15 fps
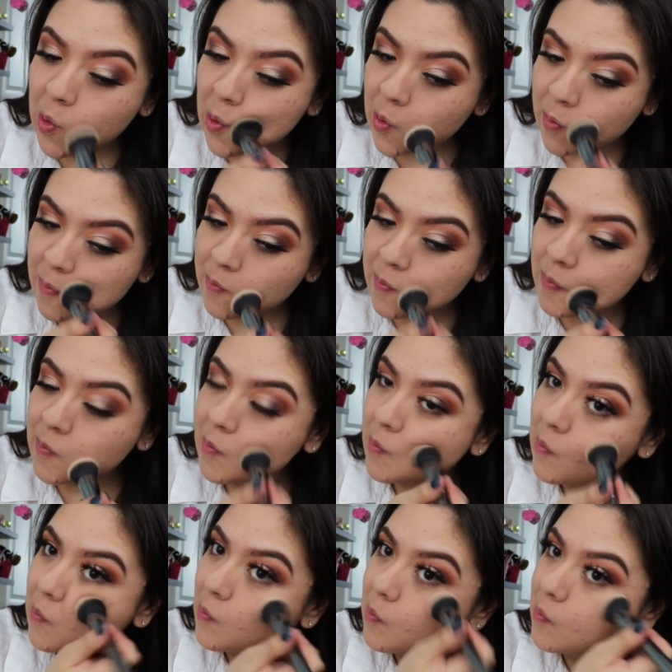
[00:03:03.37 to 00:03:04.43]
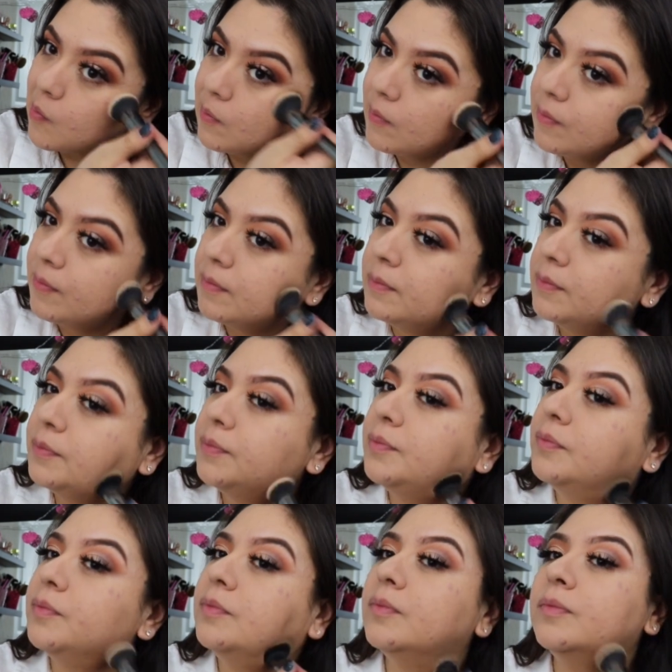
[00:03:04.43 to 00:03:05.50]

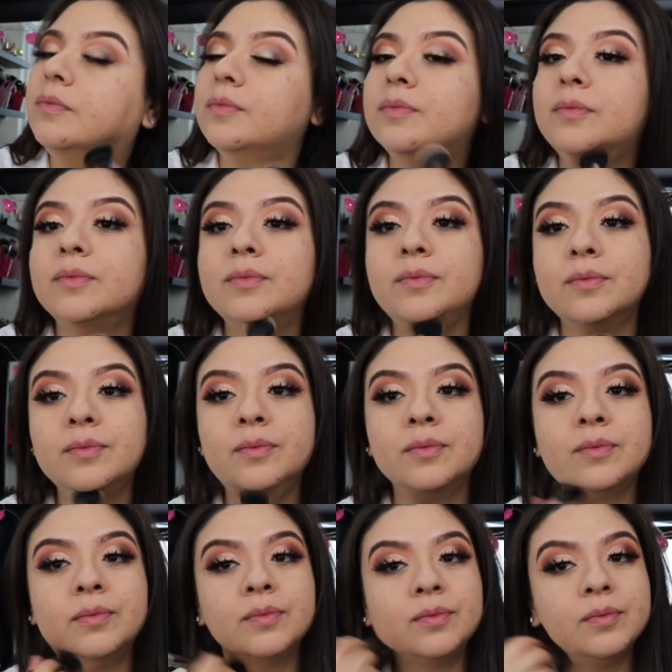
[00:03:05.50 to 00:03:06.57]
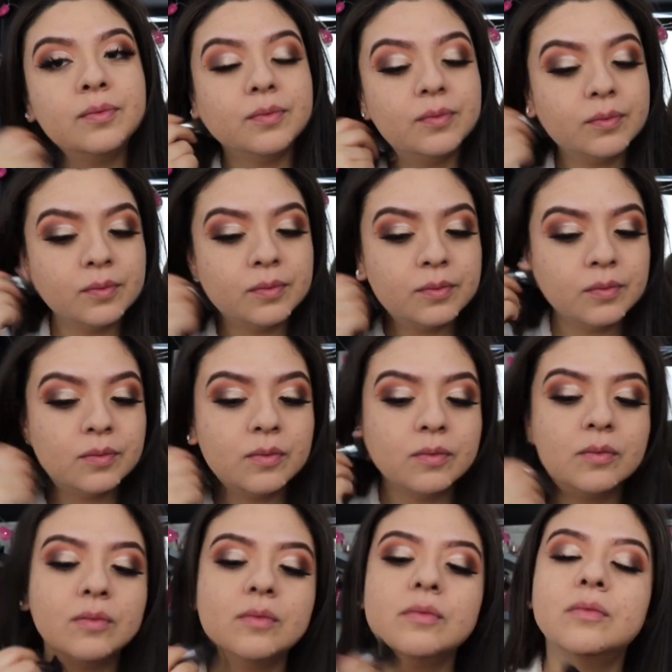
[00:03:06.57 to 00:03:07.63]

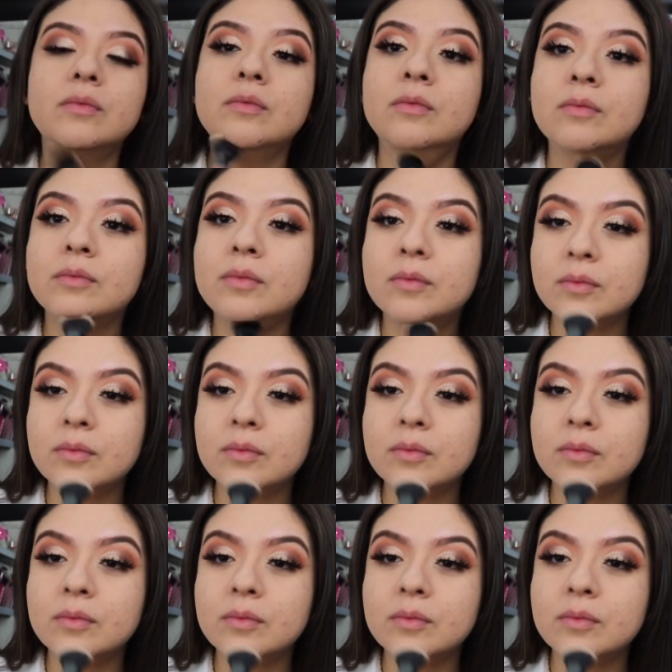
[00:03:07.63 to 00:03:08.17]
[no speech]